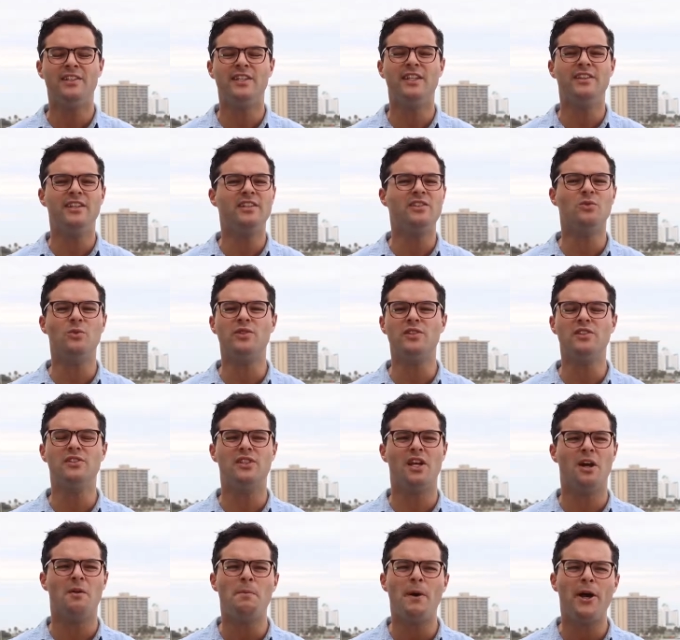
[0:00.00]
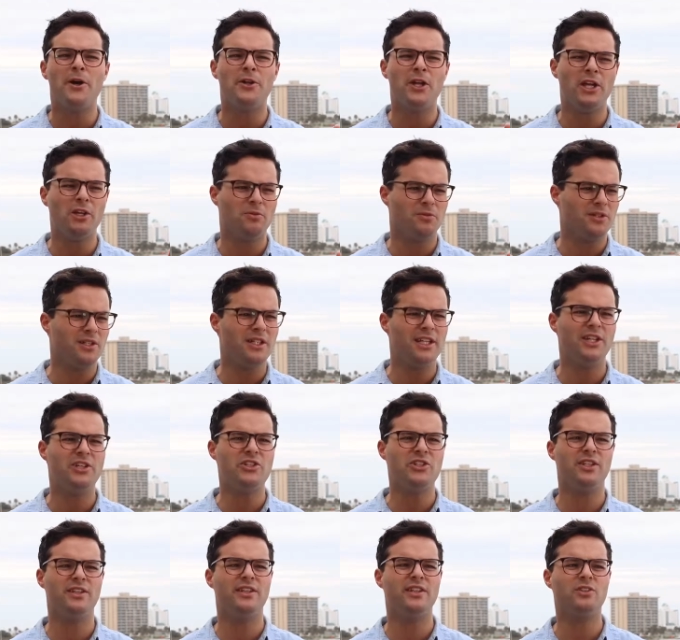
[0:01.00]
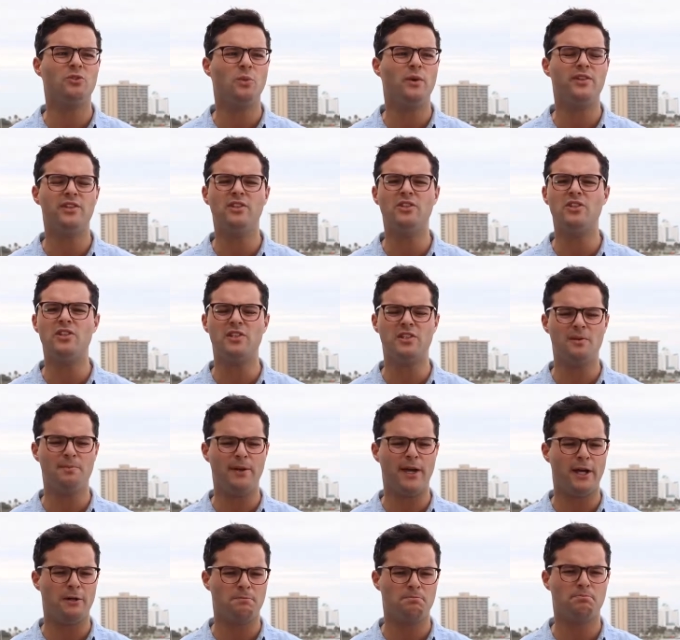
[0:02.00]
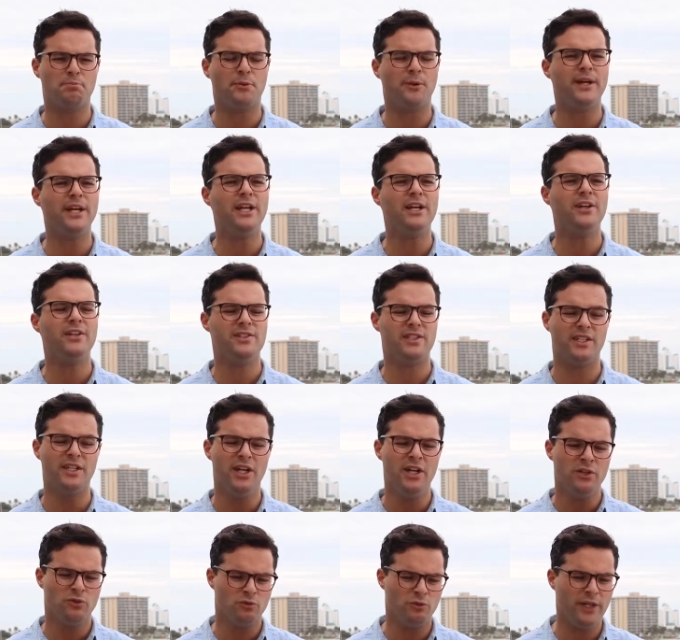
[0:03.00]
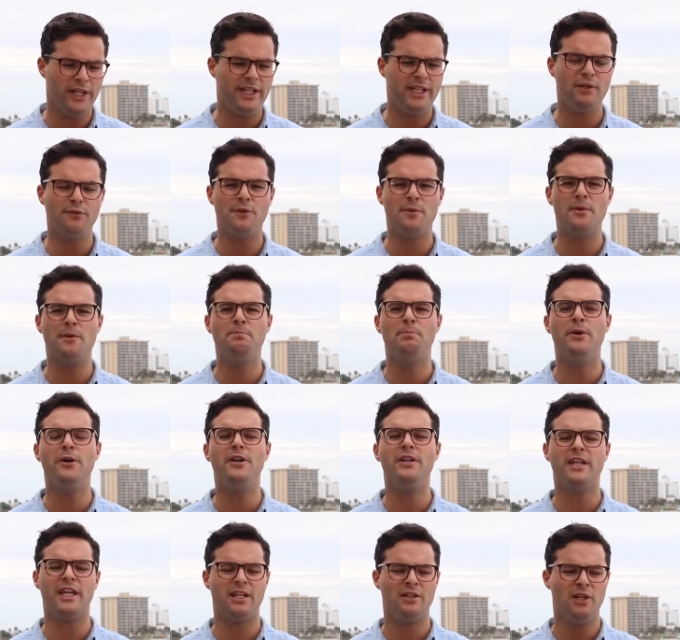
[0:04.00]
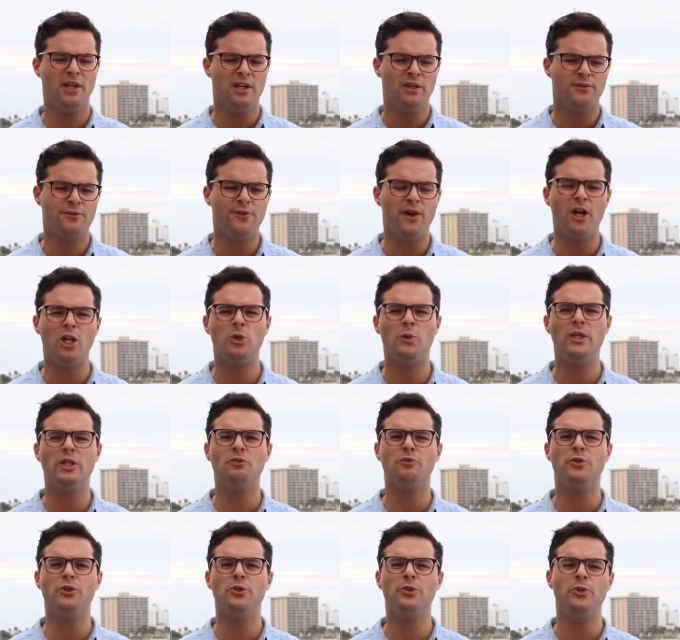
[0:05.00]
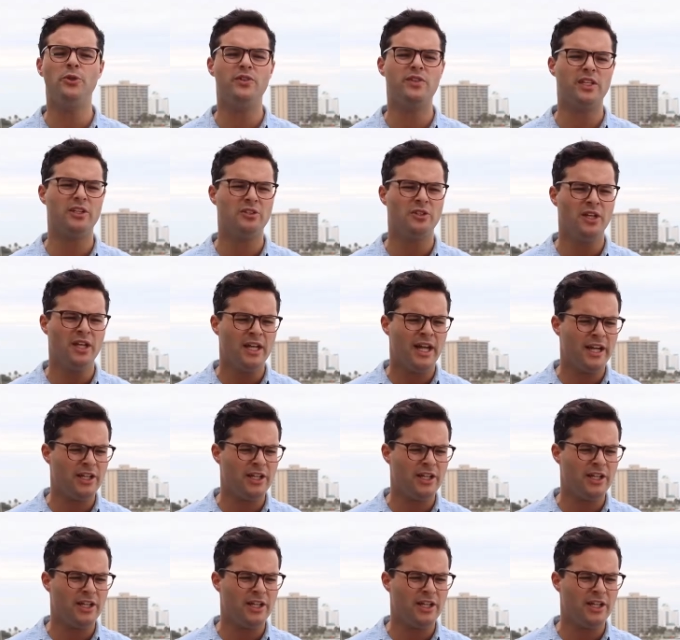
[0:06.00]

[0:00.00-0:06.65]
You see, this wasn't about a religion. This wasn't just about prayers and reading from a book and following rules. And,